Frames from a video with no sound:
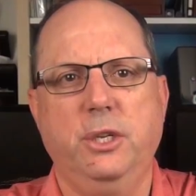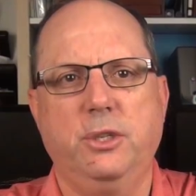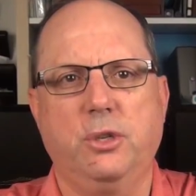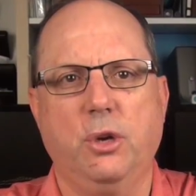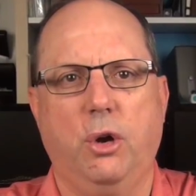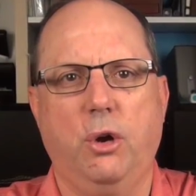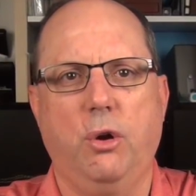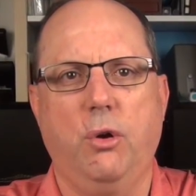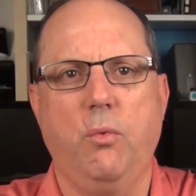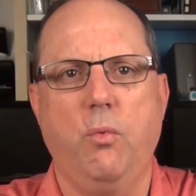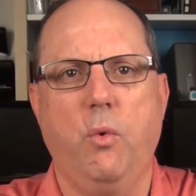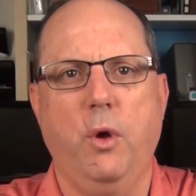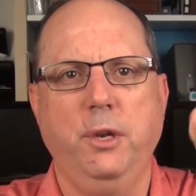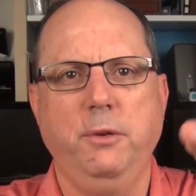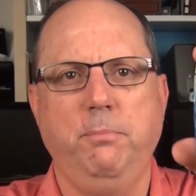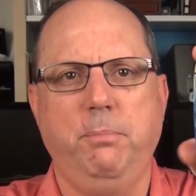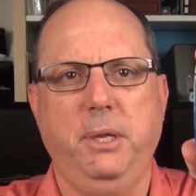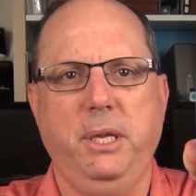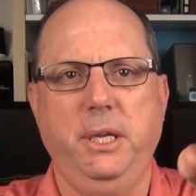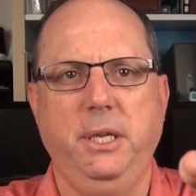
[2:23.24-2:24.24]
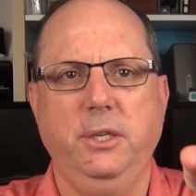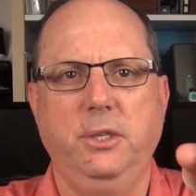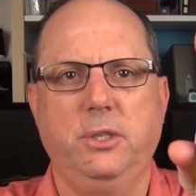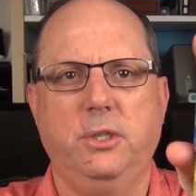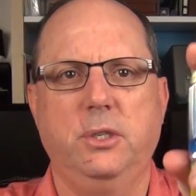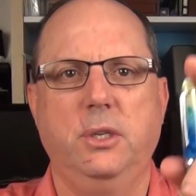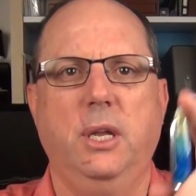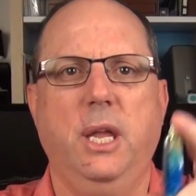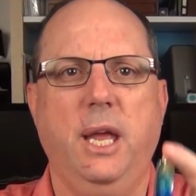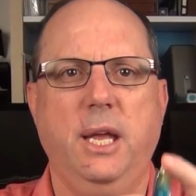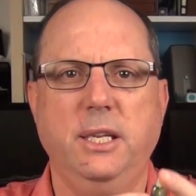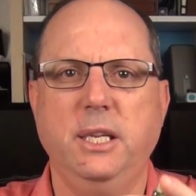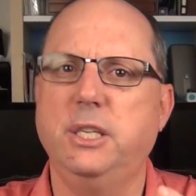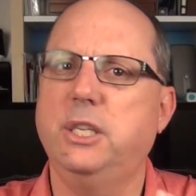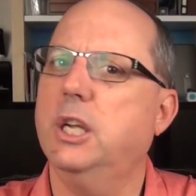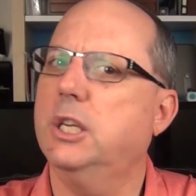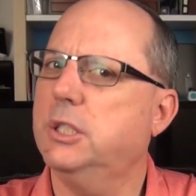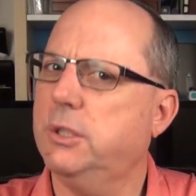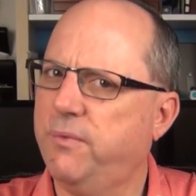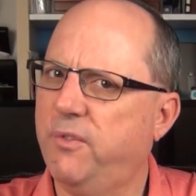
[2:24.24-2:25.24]
is all one piece and it
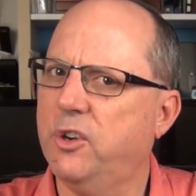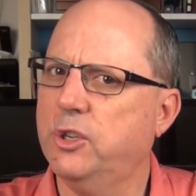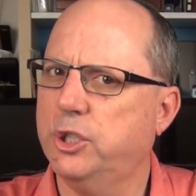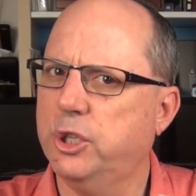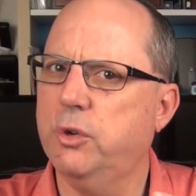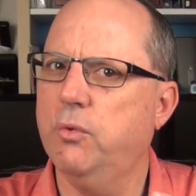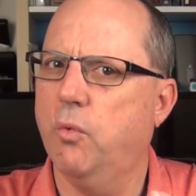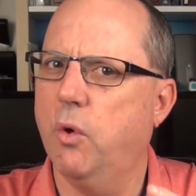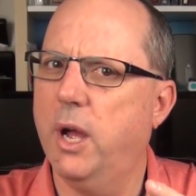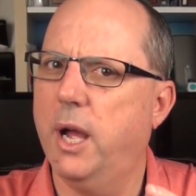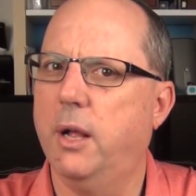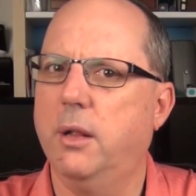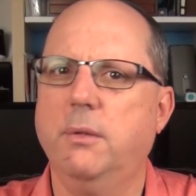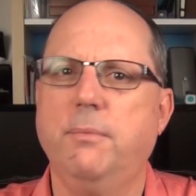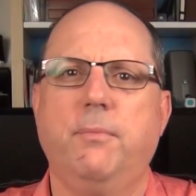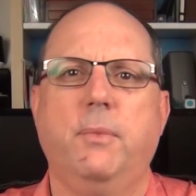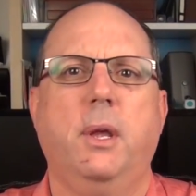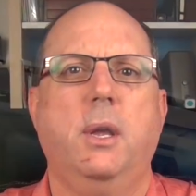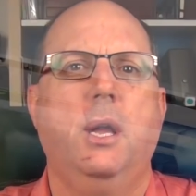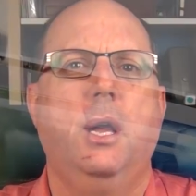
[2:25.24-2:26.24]
does function well.